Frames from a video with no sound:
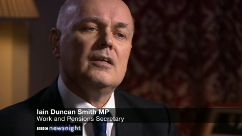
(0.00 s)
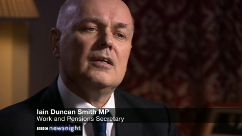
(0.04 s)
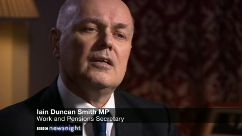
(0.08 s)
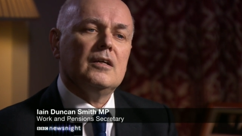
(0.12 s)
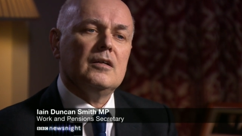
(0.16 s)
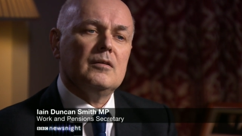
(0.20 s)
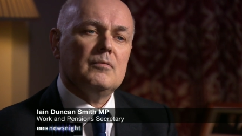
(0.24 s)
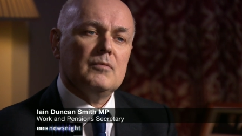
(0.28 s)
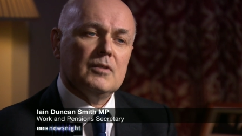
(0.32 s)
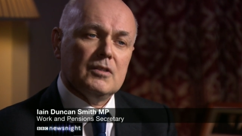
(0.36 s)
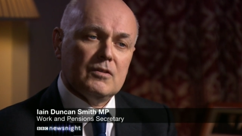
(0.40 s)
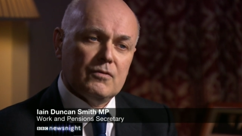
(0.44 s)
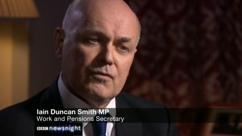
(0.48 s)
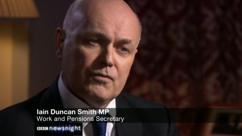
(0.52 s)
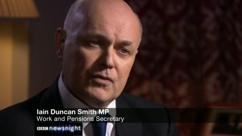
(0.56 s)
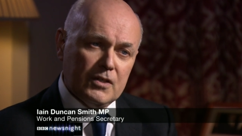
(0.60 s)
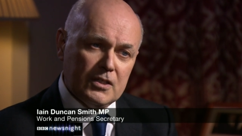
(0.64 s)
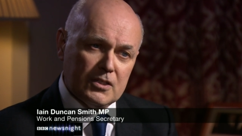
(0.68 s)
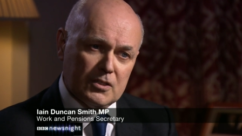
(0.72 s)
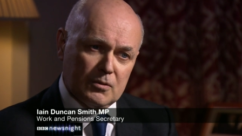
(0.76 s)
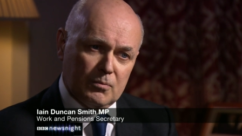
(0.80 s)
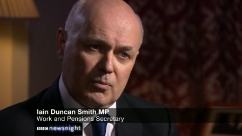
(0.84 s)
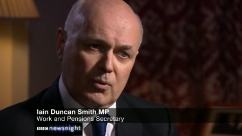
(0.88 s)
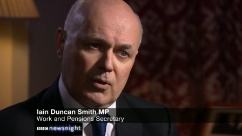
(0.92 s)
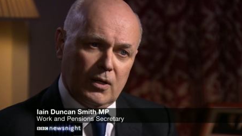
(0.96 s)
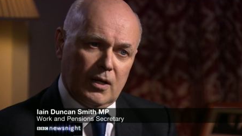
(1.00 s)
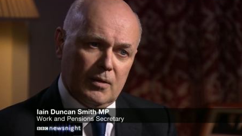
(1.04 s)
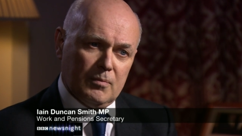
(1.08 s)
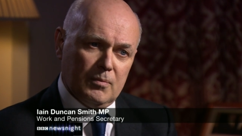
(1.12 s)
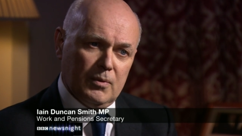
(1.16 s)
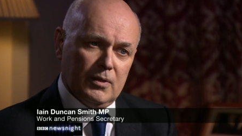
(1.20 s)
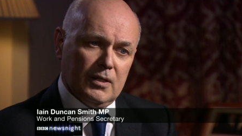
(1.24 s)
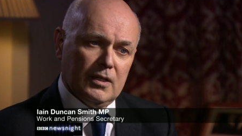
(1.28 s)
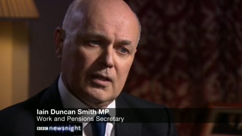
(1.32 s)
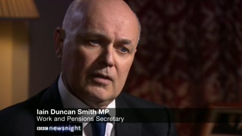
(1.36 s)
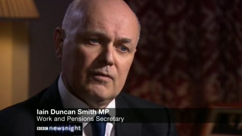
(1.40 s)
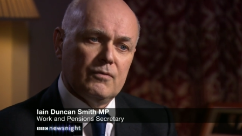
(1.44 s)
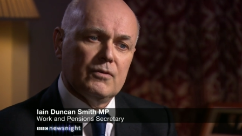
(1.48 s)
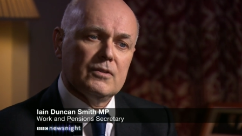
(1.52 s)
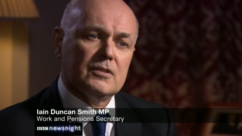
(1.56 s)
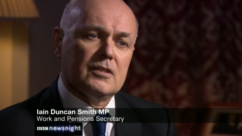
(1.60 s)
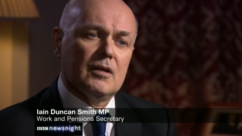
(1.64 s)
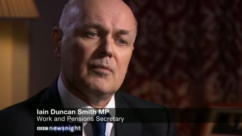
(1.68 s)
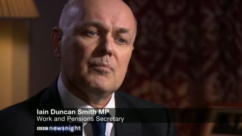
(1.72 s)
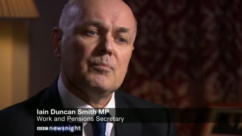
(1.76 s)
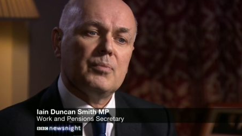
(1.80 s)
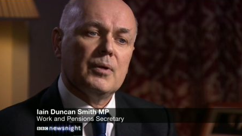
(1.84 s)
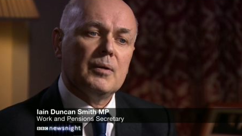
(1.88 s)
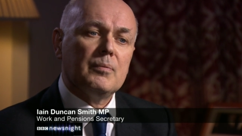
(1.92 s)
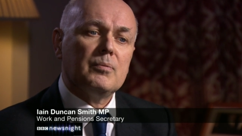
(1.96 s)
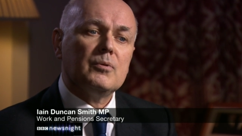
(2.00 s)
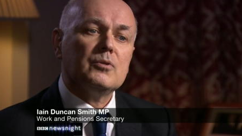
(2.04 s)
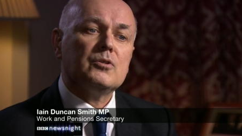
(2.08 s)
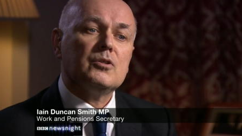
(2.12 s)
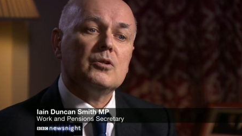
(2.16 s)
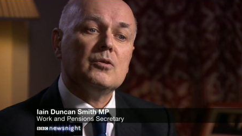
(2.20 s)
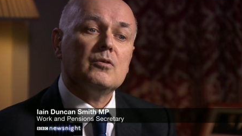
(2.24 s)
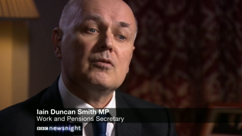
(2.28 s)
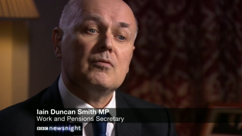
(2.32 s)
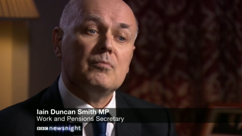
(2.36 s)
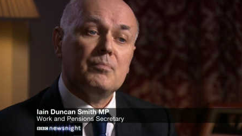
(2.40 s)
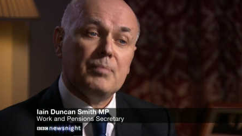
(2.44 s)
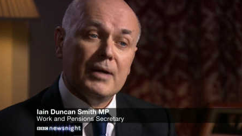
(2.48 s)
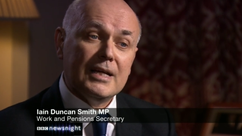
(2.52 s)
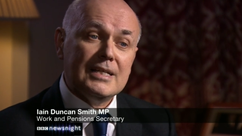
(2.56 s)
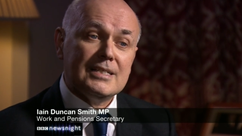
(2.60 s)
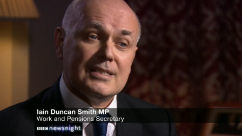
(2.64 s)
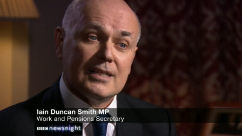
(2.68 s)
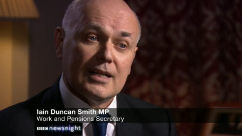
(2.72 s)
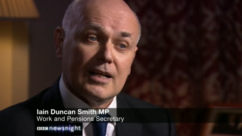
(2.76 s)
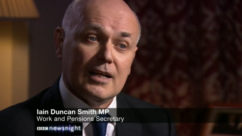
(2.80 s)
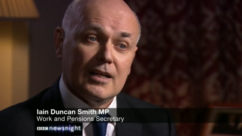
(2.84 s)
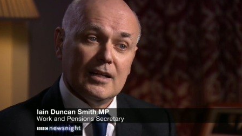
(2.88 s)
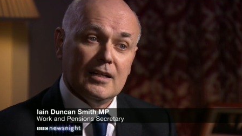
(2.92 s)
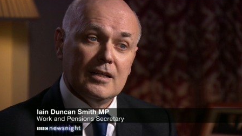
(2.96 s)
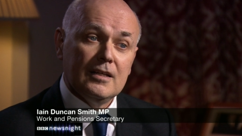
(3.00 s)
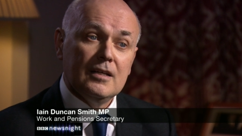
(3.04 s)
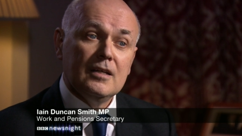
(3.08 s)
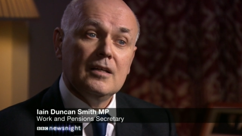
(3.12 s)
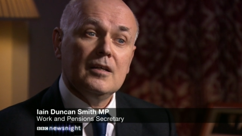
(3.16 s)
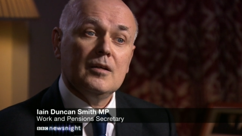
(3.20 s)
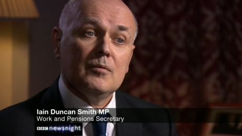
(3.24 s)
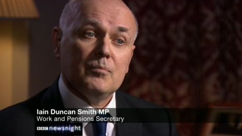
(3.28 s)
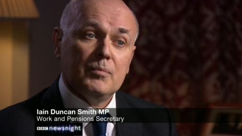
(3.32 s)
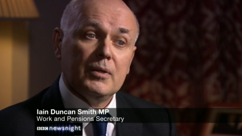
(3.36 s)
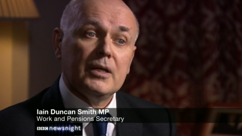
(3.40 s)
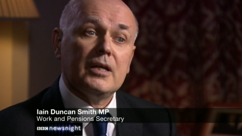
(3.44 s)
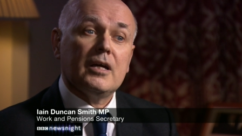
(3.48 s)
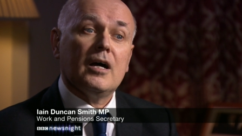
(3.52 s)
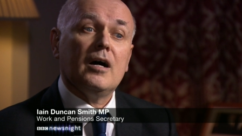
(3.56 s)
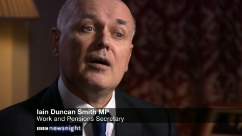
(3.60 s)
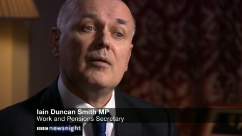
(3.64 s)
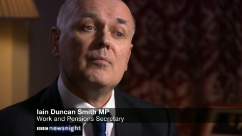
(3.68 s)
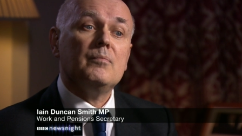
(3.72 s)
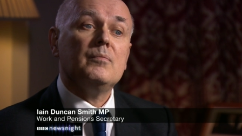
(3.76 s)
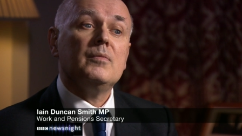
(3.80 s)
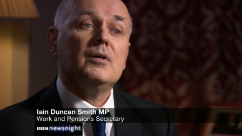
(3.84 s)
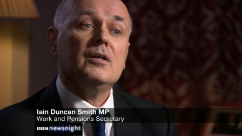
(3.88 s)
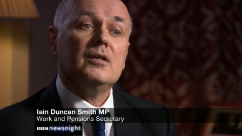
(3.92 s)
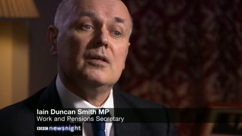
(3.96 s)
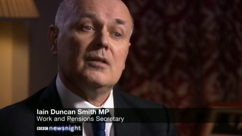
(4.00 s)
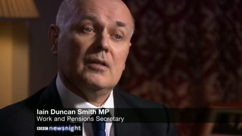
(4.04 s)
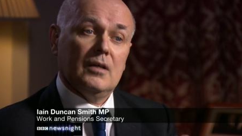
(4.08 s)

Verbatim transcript: it is feasible, I believe, for some people to have basically become